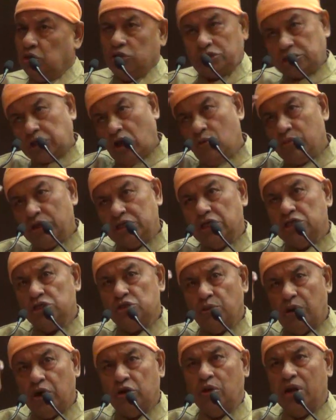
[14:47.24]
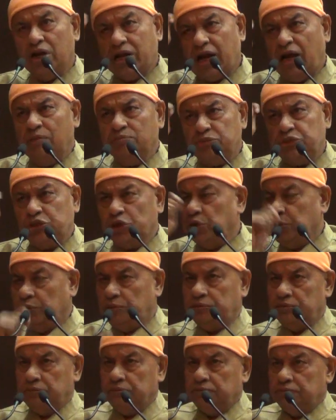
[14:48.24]
So Swamiji's word will come
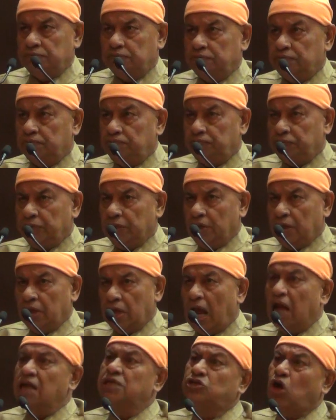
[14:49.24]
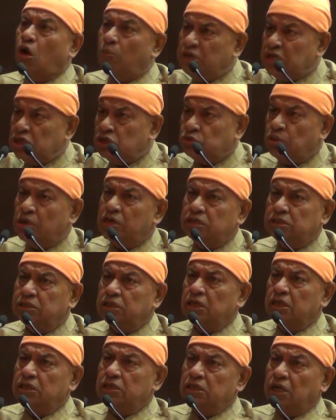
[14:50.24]
true. And Swamiji's
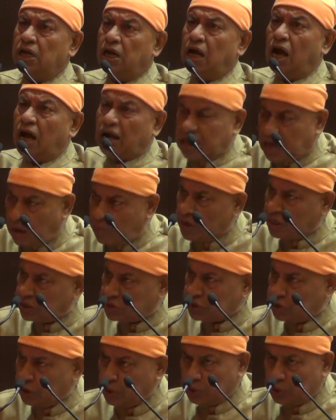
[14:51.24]
words are coming